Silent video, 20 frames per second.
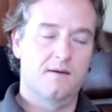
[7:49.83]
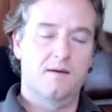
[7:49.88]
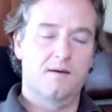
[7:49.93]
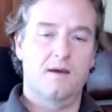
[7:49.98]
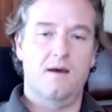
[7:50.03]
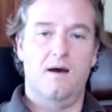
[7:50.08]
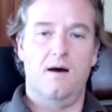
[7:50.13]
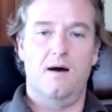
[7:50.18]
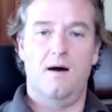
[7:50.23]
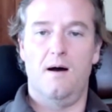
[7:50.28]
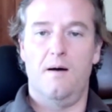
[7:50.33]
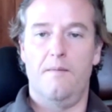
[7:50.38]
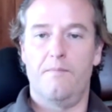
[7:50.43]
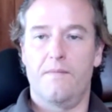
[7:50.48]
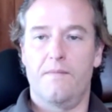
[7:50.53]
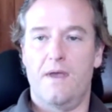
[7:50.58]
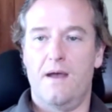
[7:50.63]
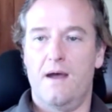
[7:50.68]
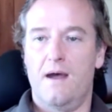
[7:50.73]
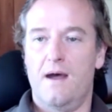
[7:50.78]

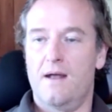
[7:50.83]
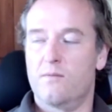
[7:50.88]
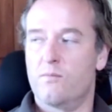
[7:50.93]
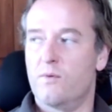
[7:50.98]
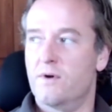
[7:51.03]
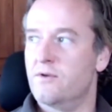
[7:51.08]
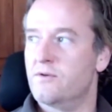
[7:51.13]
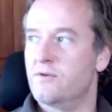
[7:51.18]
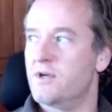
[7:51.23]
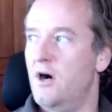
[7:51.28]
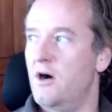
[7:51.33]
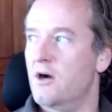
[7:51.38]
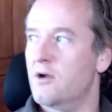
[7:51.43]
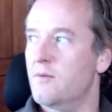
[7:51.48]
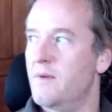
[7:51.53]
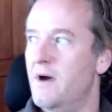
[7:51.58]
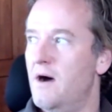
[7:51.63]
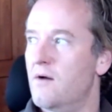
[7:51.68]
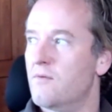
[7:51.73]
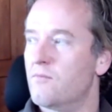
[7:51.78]
And when you talk
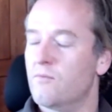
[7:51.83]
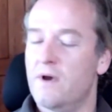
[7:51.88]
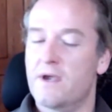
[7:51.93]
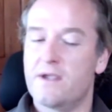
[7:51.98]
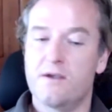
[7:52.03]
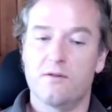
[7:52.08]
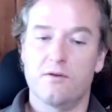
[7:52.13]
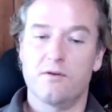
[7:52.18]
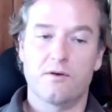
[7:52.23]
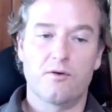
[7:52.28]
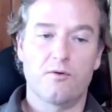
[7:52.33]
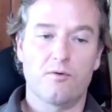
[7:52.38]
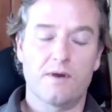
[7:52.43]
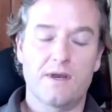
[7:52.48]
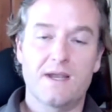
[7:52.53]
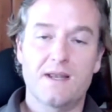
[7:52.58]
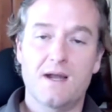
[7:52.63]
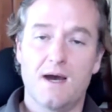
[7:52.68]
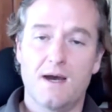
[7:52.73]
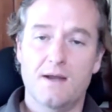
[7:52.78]
about regular green
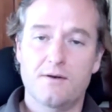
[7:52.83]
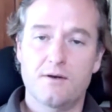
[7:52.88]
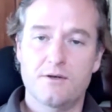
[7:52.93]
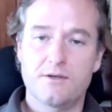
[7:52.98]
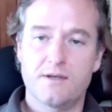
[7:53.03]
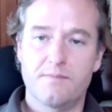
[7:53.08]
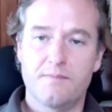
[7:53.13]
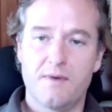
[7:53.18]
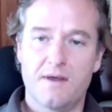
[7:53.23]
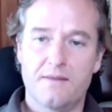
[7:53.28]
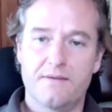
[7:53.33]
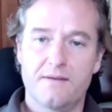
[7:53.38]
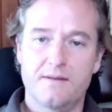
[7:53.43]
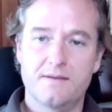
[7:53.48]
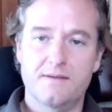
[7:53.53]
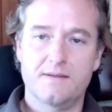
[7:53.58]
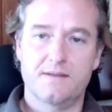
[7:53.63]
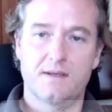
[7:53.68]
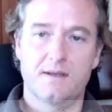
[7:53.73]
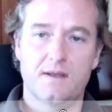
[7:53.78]
hydrogen
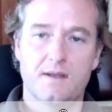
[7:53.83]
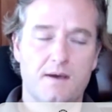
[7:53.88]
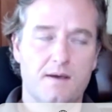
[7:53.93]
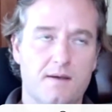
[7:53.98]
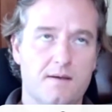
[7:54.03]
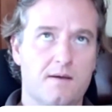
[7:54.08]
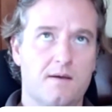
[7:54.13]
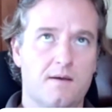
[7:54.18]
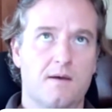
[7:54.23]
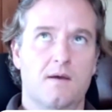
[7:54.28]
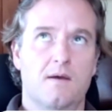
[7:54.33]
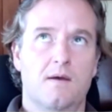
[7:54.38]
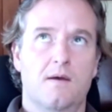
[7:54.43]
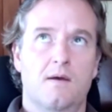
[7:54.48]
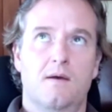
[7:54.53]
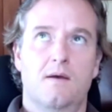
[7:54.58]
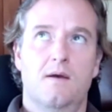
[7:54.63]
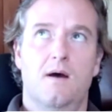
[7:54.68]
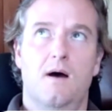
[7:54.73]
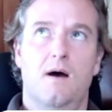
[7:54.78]
methods today,
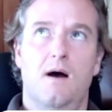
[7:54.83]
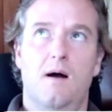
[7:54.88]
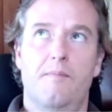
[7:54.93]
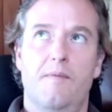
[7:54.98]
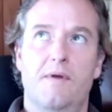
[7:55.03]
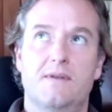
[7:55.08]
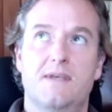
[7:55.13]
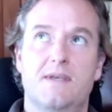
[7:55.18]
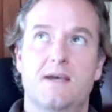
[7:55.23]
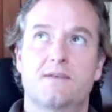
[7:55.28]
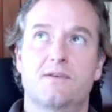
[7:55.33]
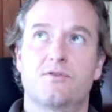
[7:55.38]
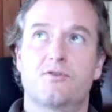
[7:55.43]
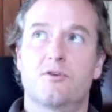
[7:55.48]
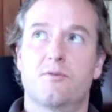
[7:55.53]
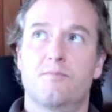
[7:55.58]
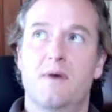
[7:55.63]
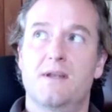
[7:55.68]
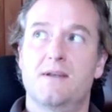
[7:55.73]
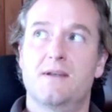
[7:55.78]
it takes a
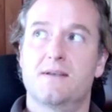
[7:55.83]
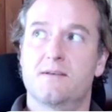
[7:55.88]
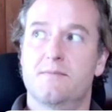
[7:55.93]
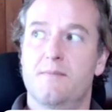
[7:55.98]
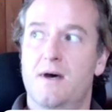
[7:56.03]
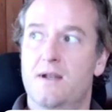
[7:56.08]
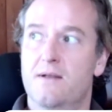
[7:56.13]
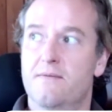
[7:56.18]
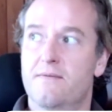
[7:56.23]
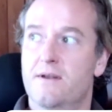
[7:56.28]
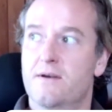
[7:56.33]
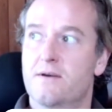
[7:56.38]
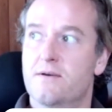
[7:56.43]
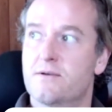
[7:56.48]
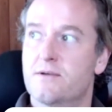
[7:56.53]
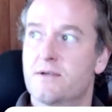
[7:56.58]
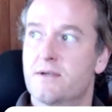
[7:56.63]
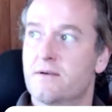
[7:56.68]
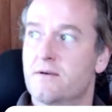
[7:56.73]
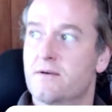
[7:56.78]
tremendous amount of
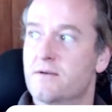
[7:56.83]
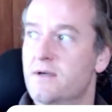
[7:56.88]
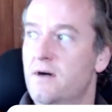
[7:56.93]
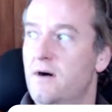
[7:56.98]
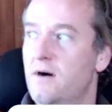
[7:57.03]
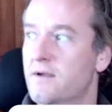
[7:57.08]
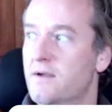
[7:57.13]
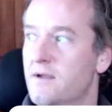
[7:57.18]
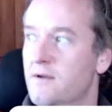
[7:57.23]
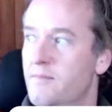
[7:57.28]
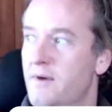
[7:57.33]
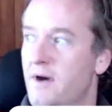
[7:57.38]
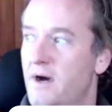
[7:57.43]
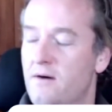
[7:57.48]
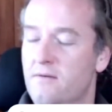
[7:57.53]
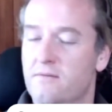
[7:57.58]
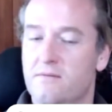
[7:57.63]
energy. You're talking about